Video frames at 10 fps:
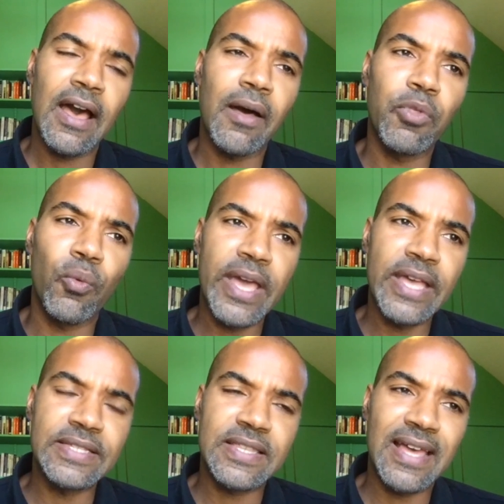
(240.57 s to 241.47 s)
um, the
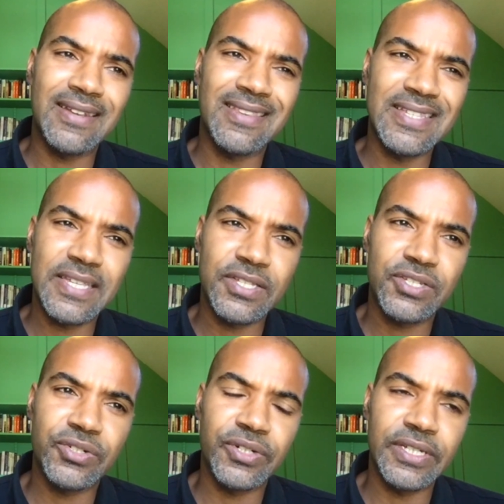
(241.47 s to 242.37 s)
ways that these
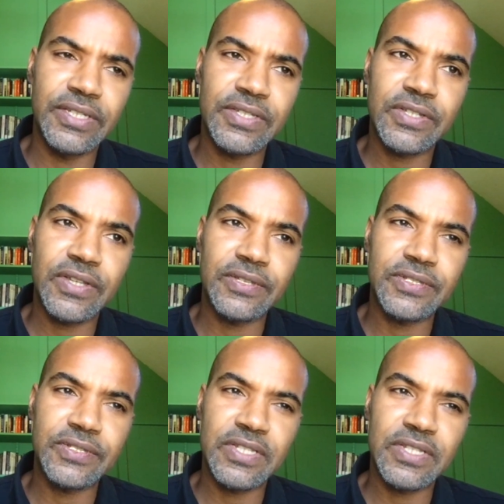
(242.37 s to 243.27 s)
histories uh,
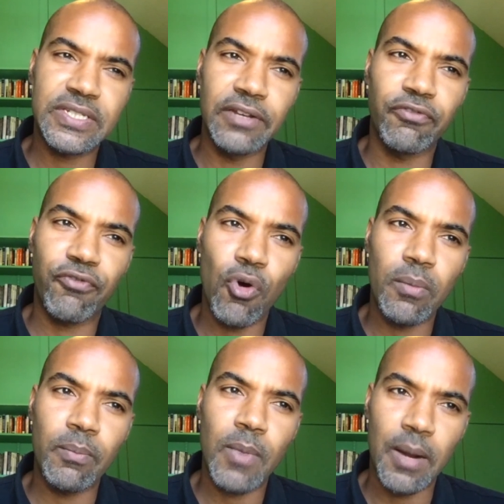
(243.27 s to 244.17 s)
still
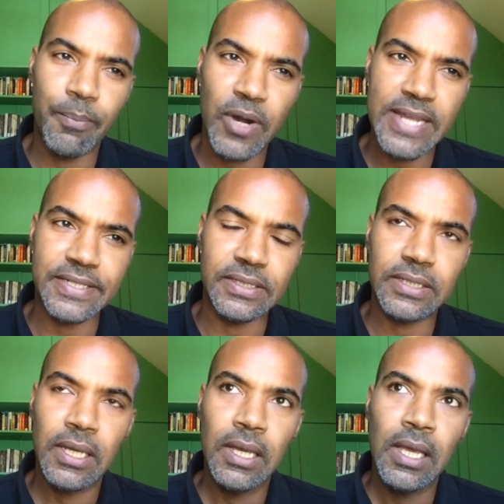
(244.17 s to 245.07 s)
inform our
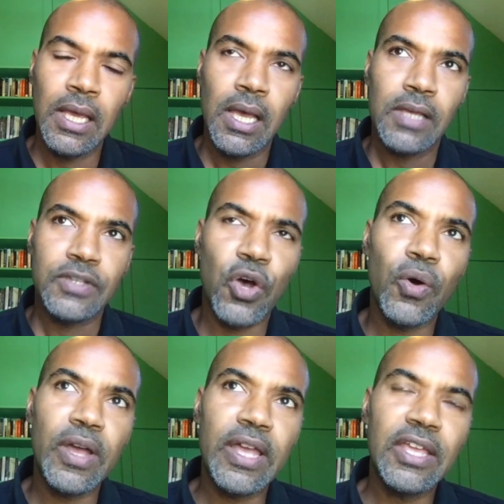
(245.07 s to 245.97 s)
present.
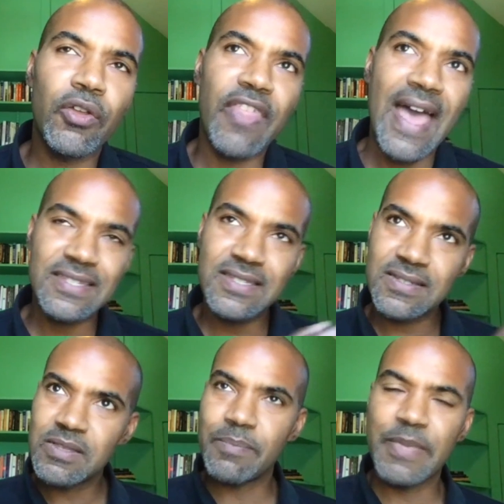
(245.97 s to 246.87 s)
So, you know,
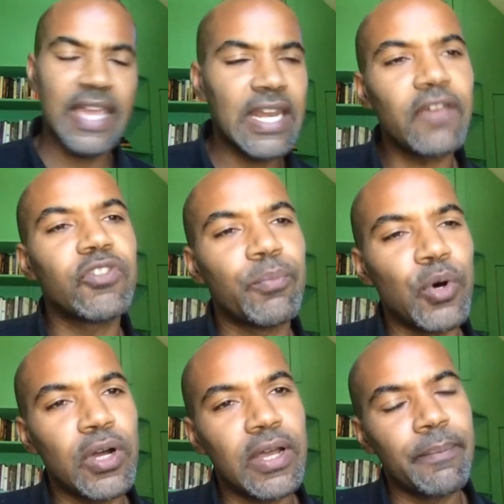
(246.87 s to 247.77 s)
that's the beginning of the
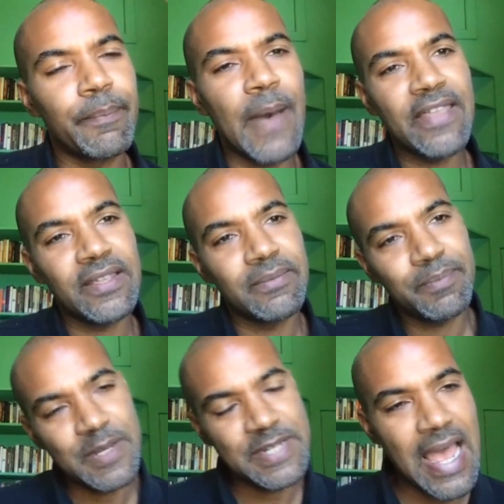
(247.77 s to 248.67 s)
book. By
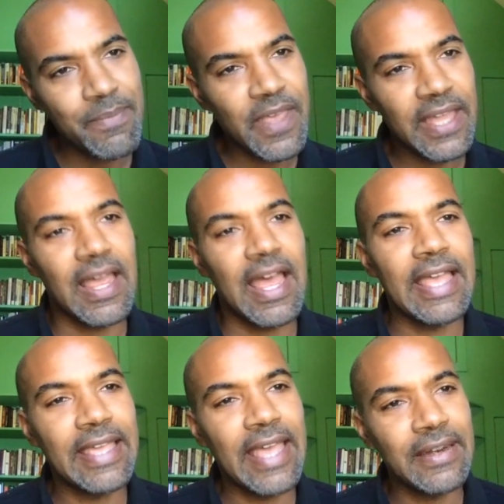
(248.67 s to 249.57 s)
the time that
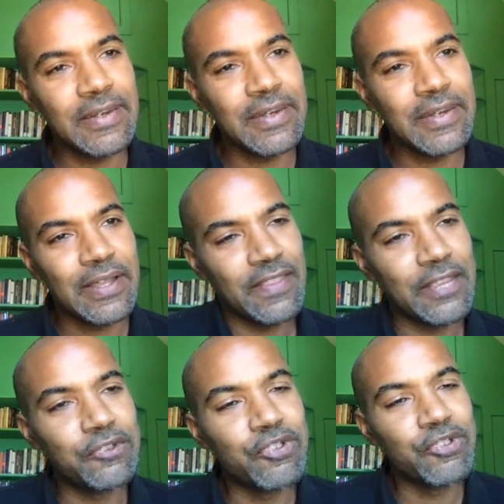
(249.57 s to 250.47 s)
I get
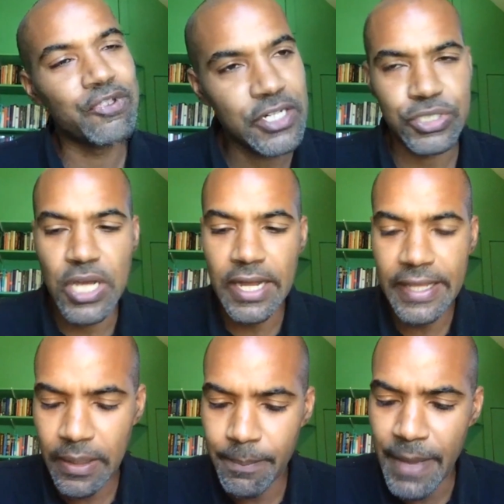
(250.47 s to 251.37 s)
in the introduction to
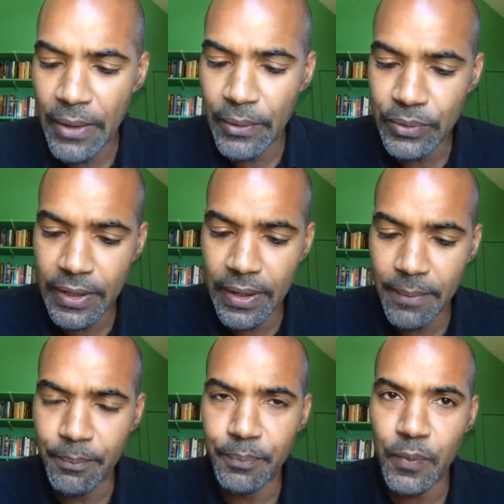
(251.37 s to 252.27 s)
talking about
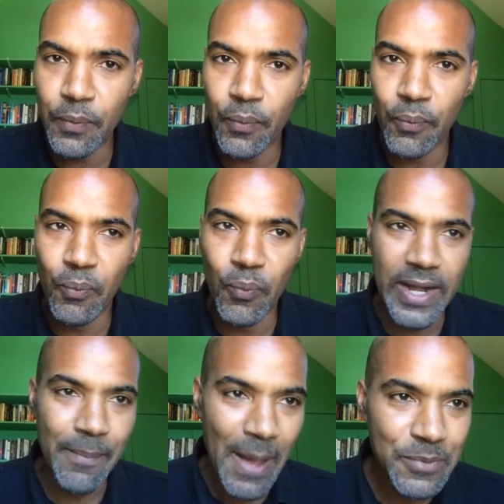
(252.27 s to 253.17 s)
um,
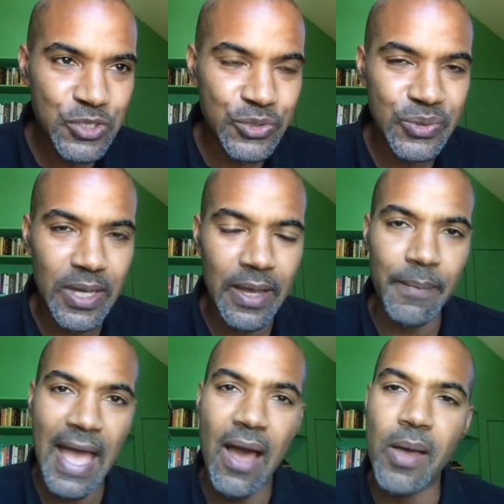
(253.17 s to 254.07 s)
what I'm up to,
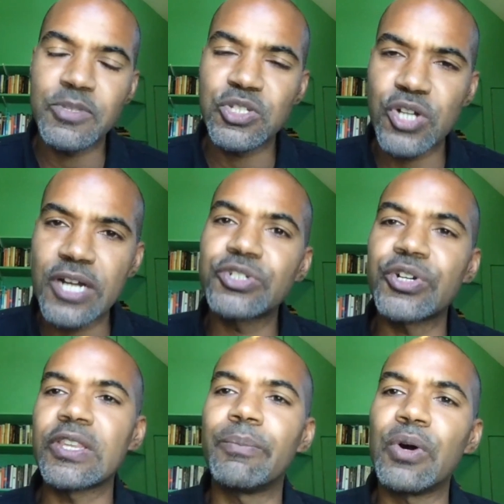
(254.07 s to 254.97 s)
um, how I'm
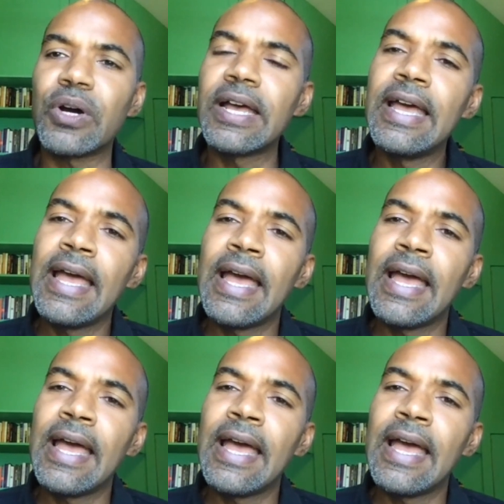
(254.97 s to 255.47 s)
structuring the book,